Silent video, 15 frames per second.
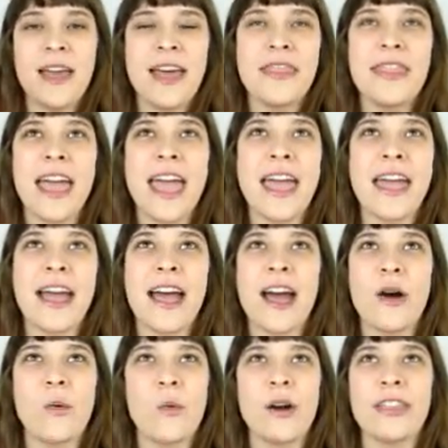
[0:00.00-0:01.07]
They
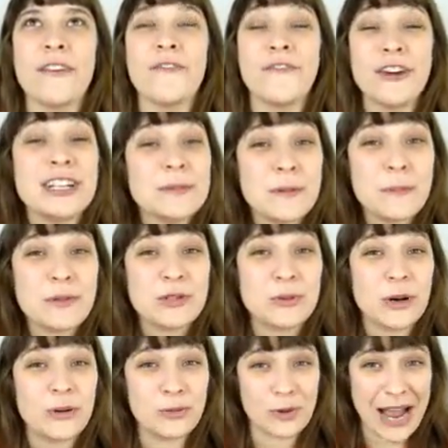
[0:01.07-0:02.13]
were the first people
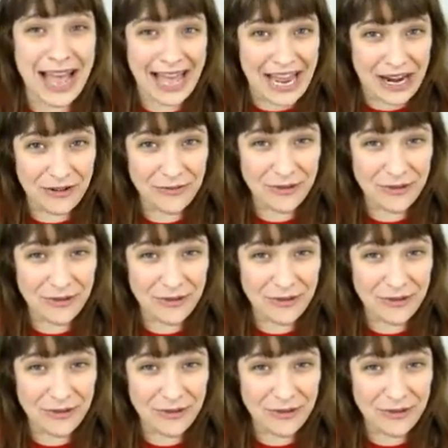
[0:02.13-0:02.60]
to arrive.